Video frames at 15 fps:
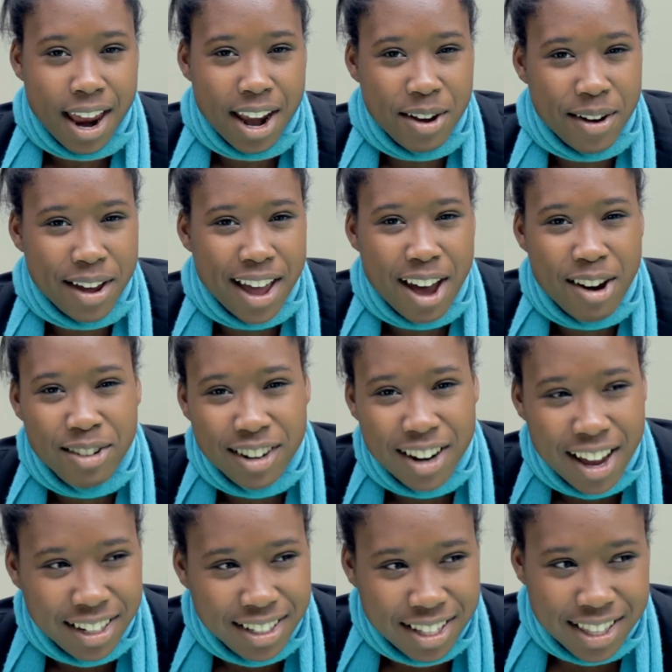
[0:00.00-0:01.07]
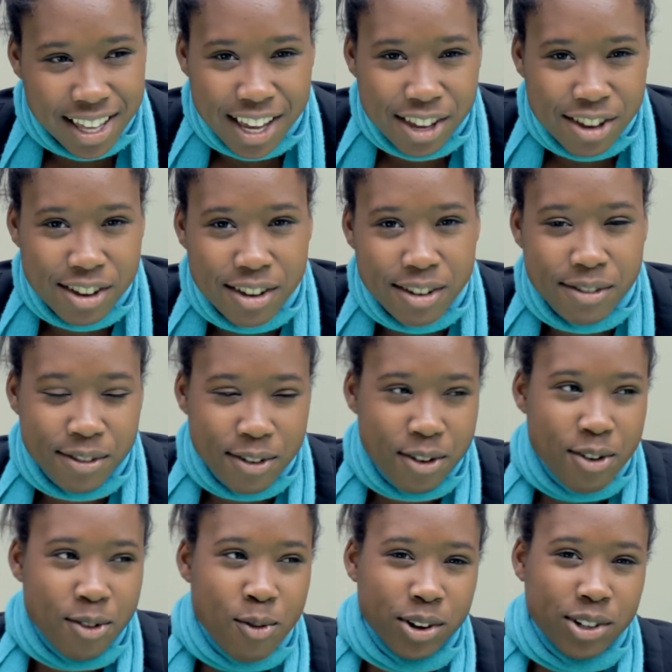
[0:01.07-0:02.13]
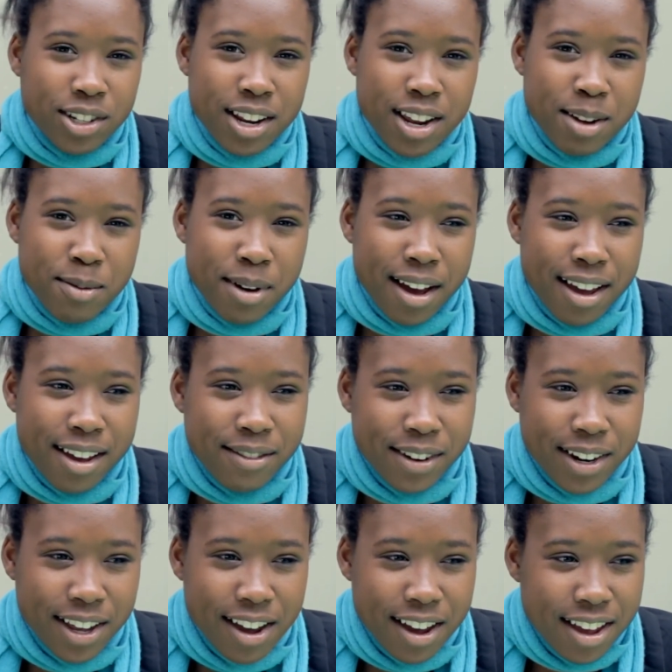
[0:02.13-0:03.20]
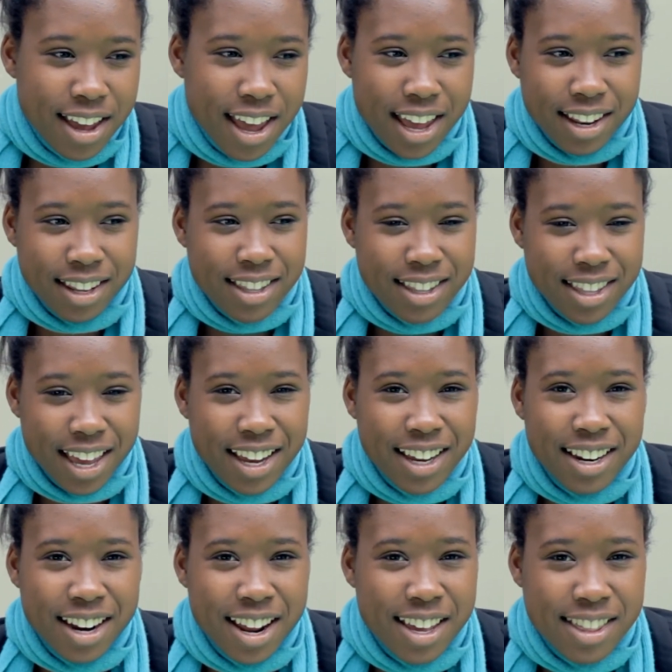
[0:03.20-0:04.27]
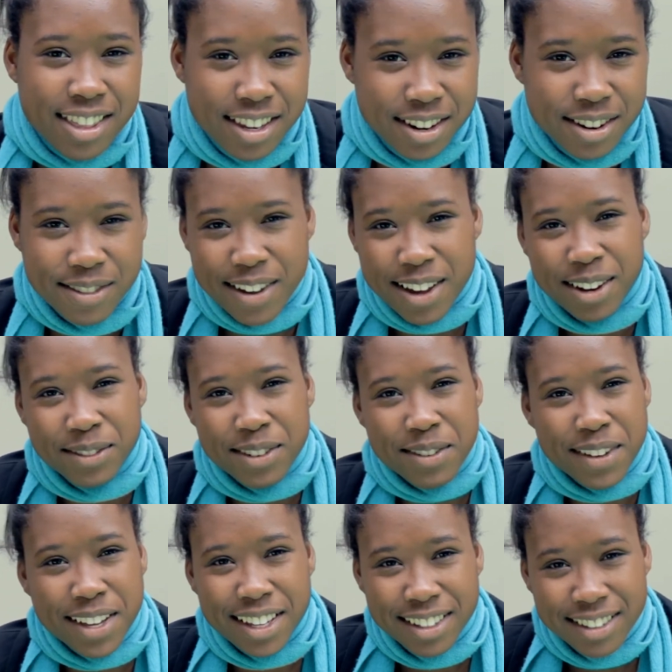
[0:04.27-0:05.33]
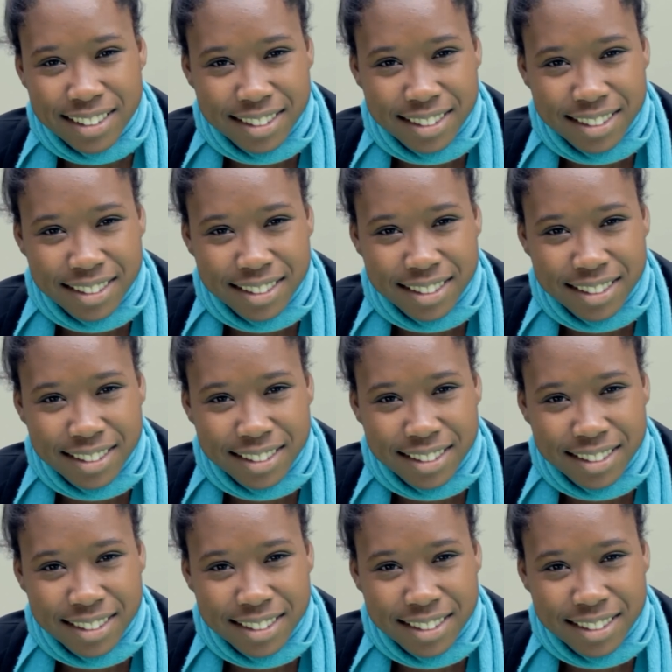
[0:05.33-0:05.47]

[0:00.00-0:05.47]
Anyway, I would like to thank you for watching my video and thank Nathan for helping me.